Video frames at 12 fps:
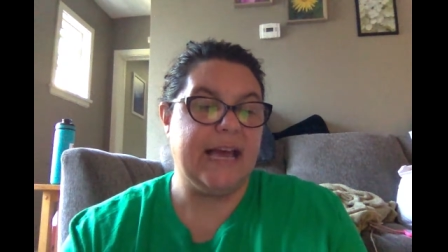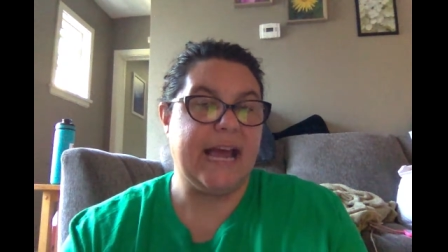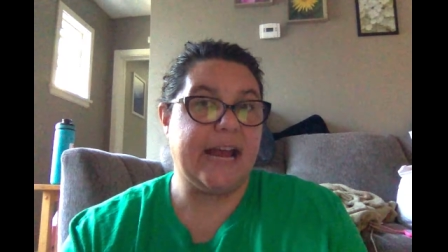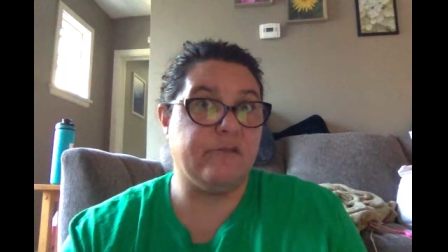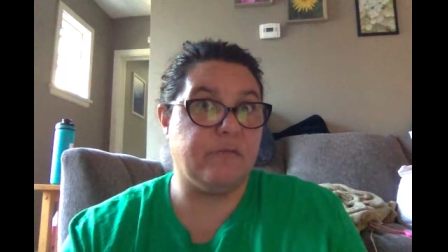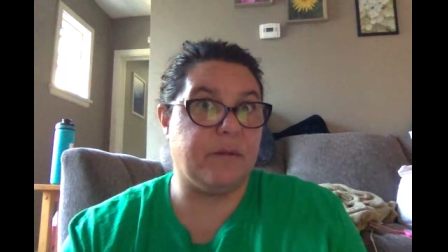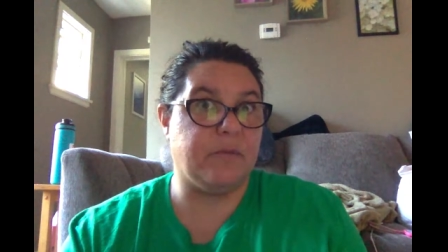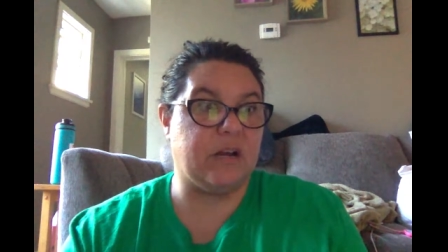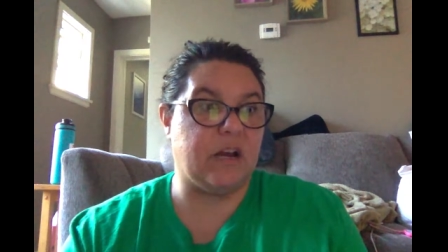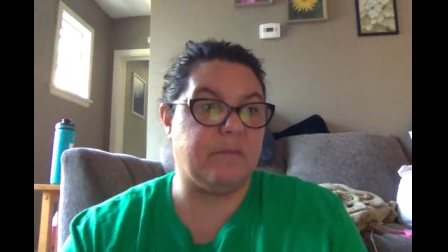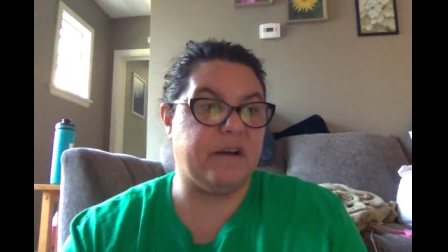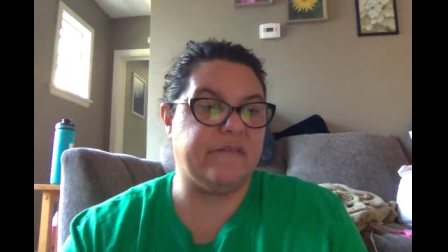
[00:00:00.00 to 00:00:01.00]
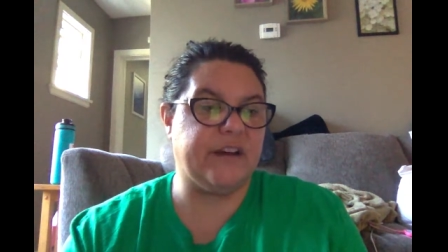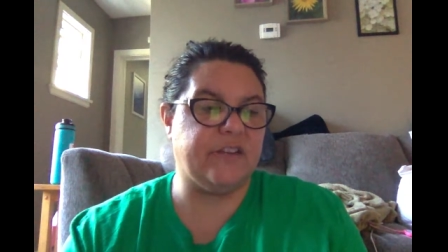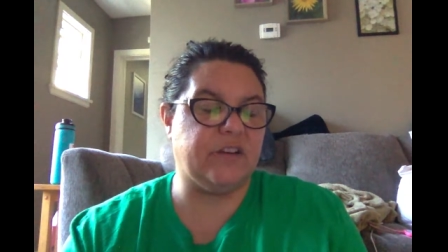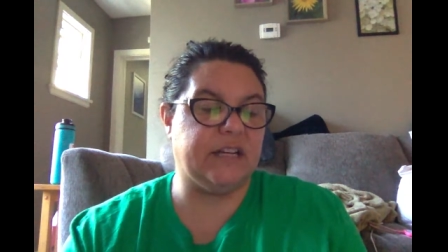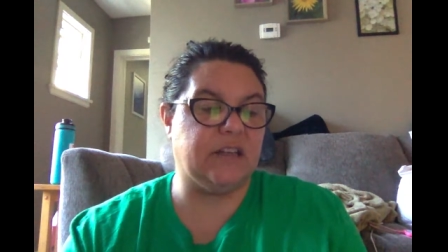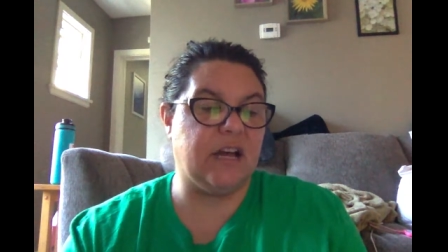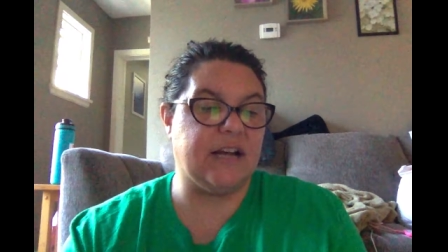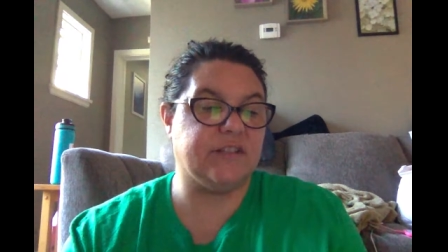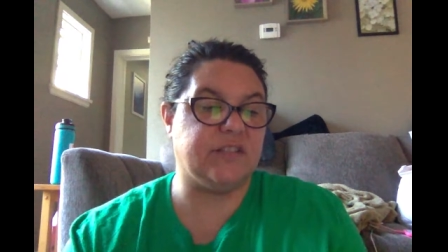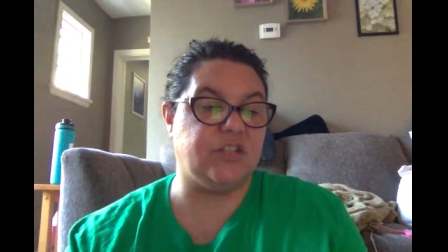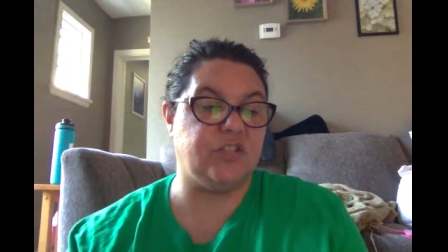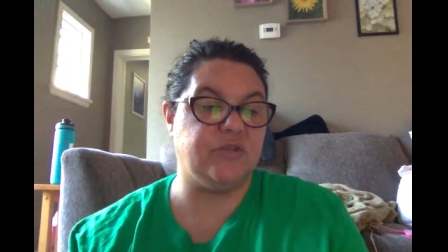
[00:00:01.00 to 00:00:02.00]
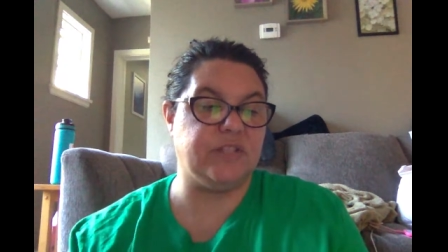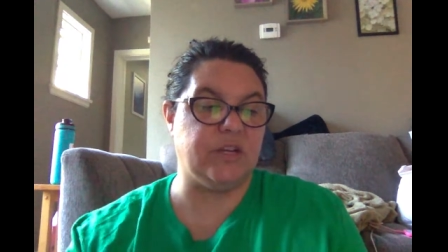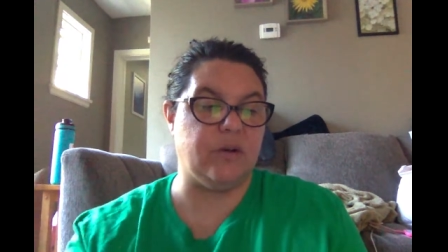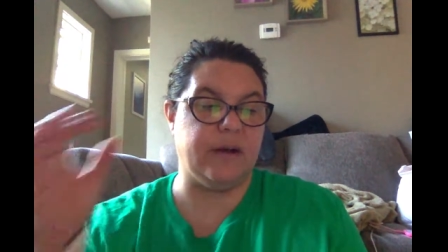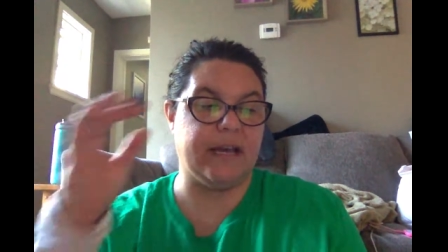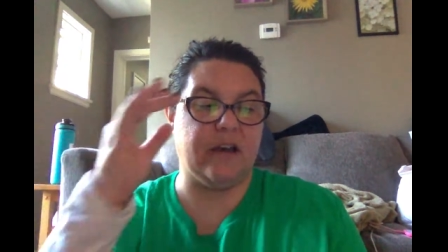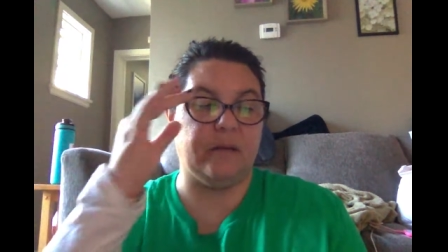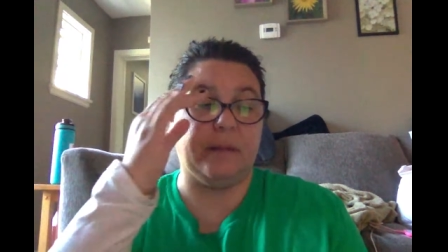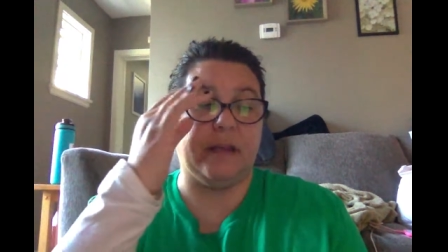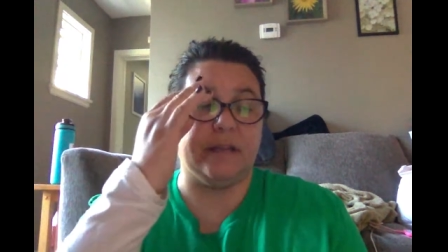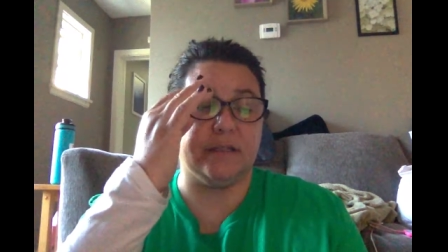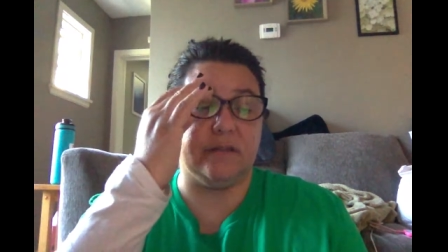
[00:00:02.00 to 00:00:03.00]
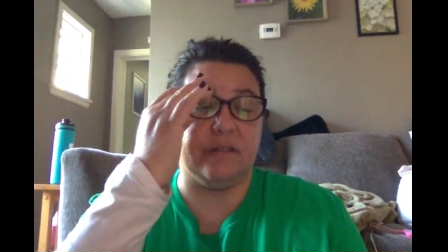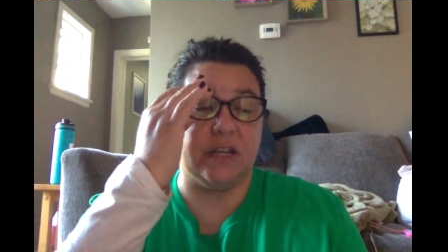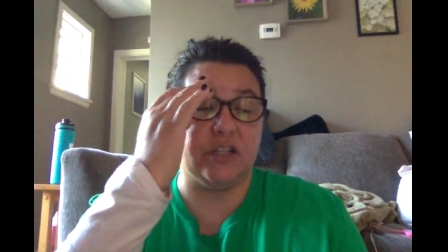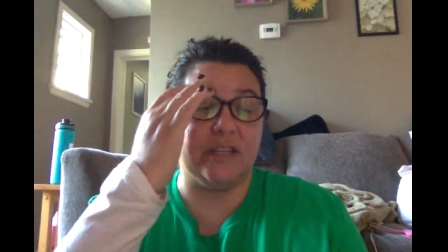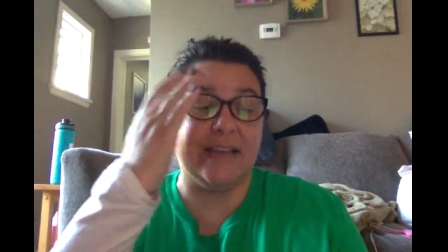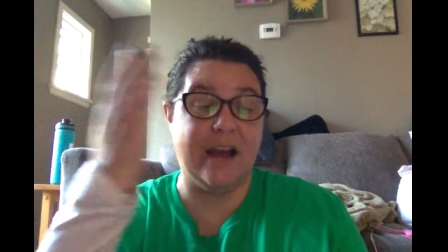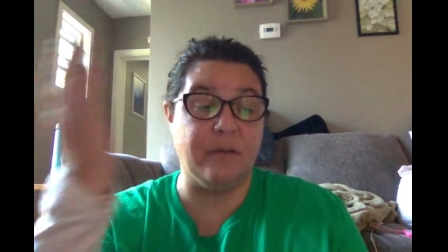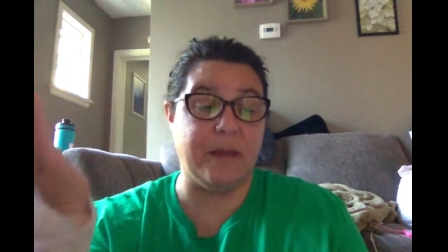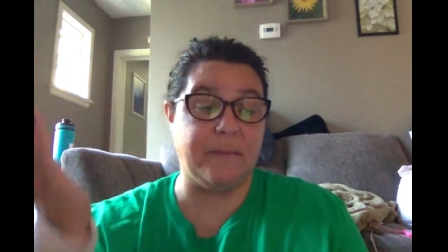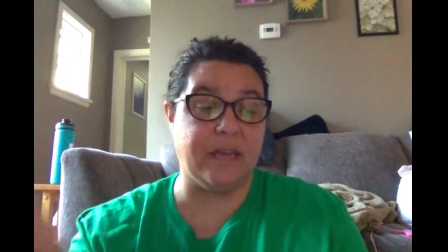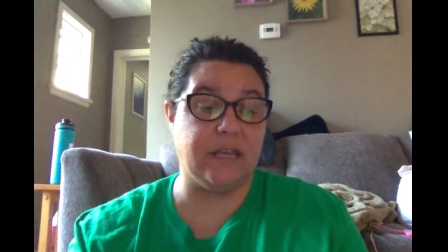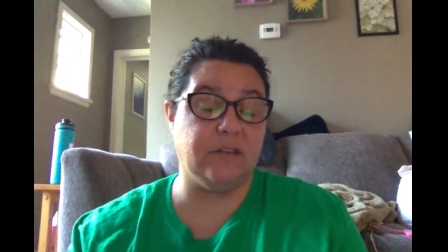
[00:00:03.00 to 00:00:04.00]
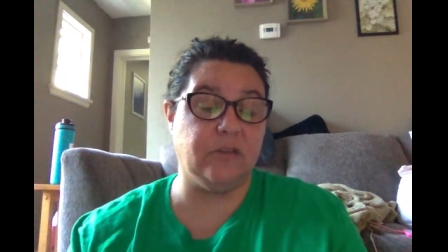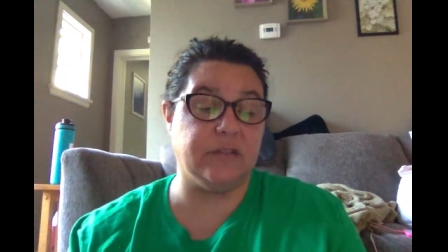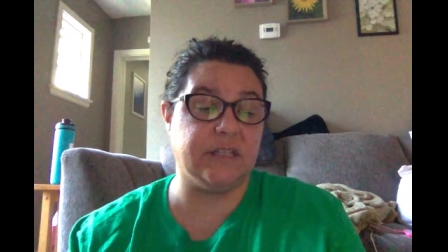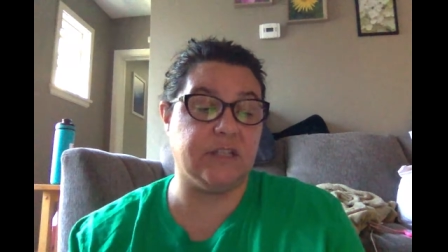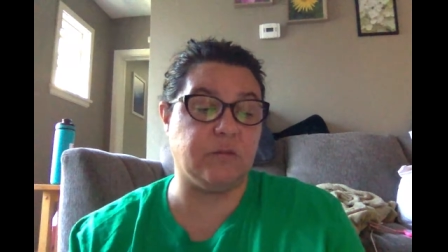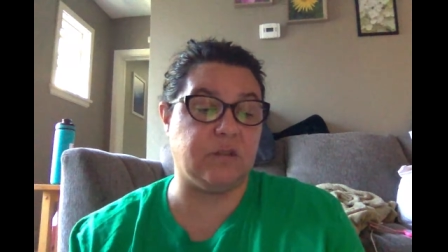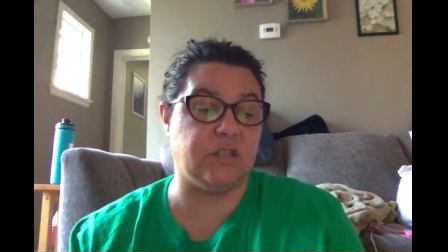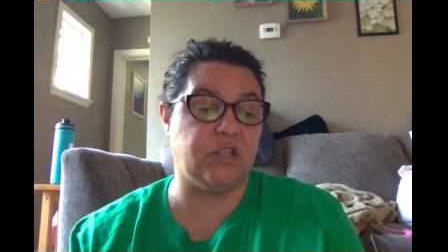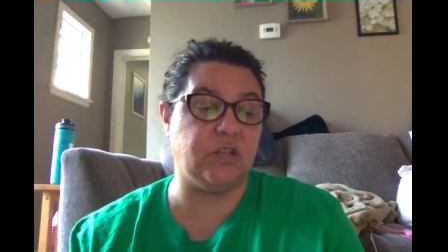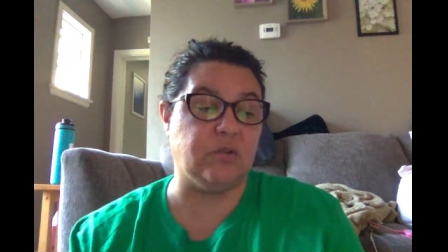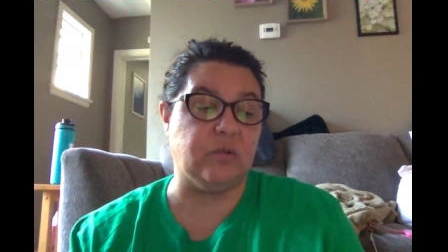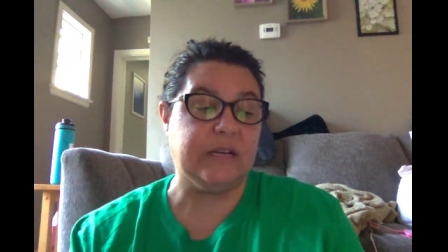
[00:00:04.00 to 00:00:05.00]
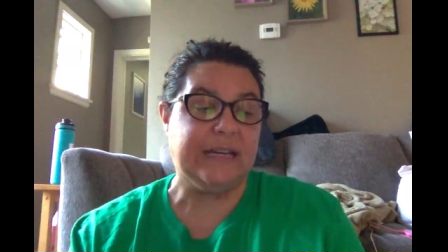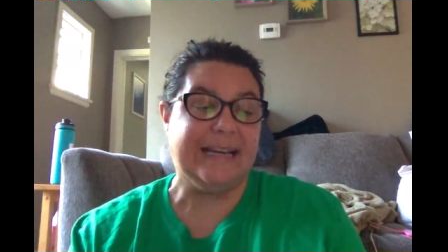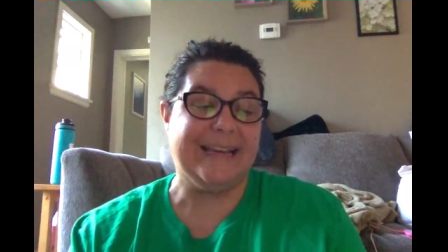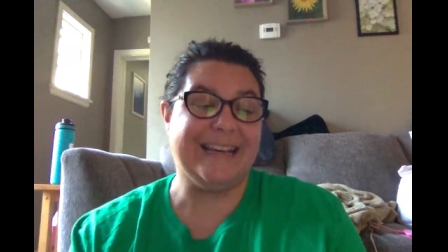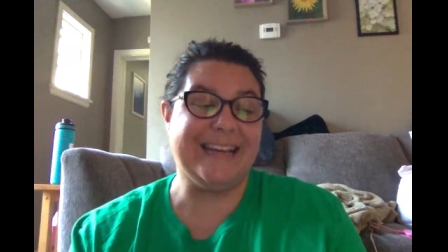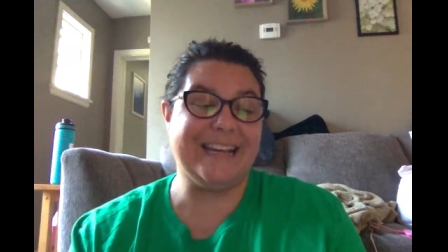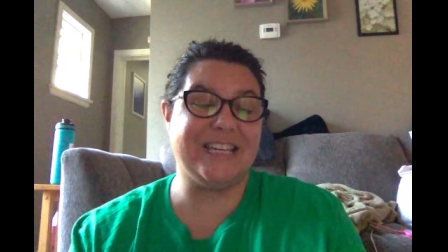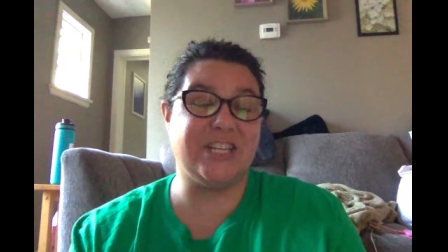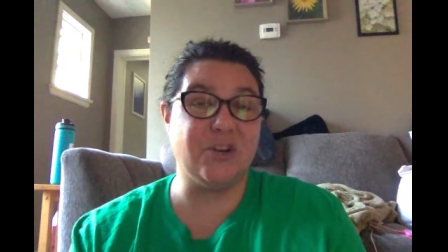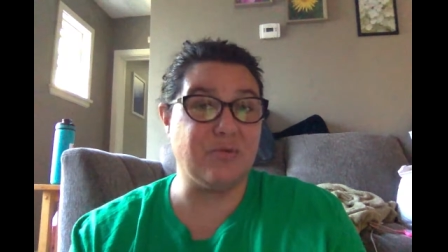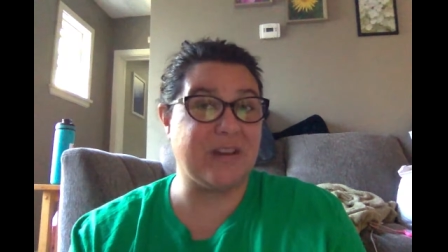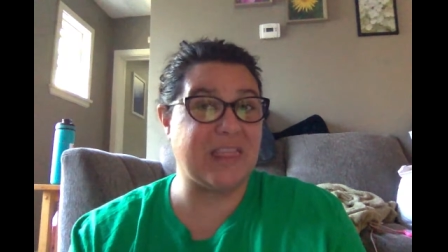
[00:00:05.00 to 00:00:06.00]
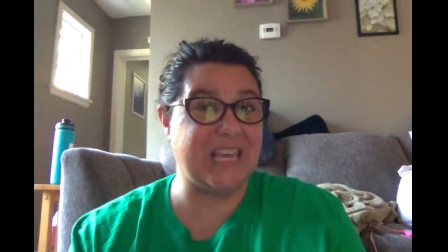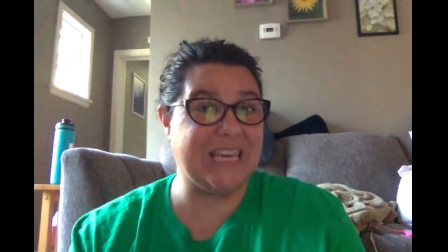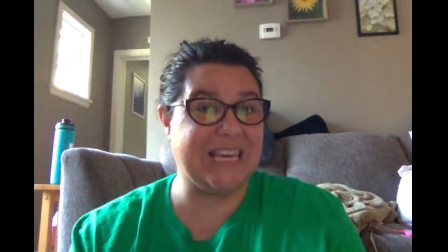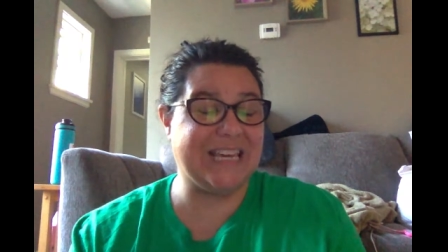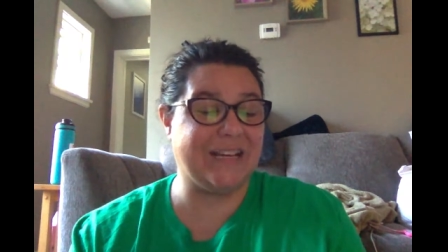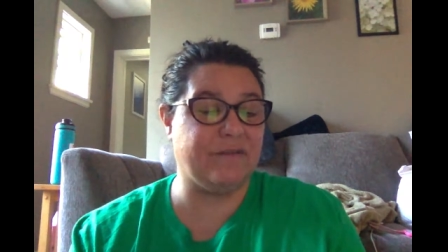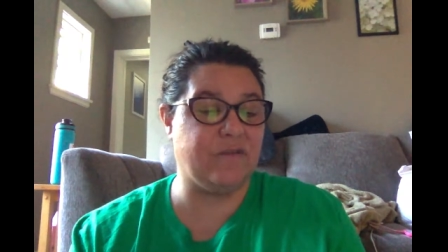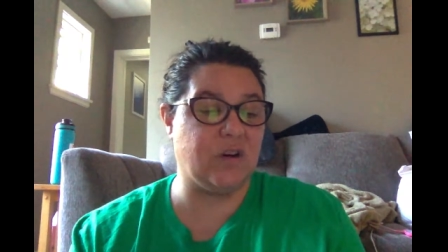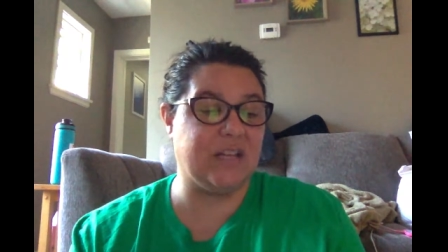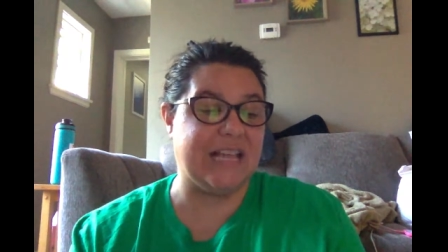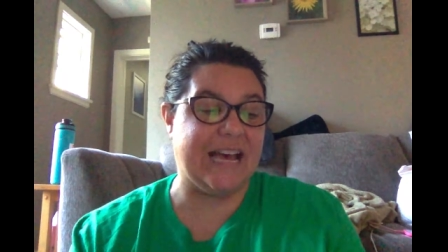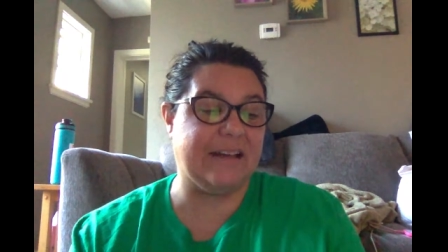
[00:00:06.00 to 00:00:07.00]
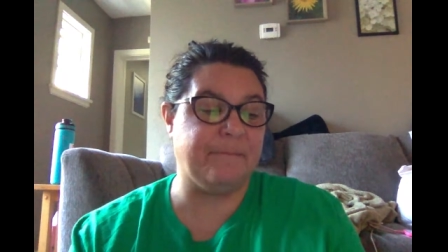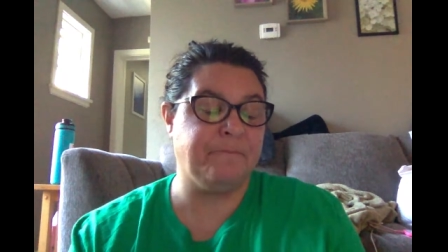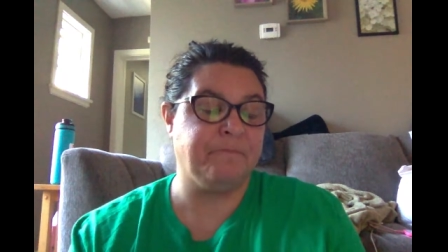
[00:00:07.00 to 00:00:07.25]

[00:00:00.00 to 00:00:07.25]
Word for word: I remembered how my father had lost the Juicy-O account because of Fudge. Now maybe he'd lose this one too, and I don't think he can afford that.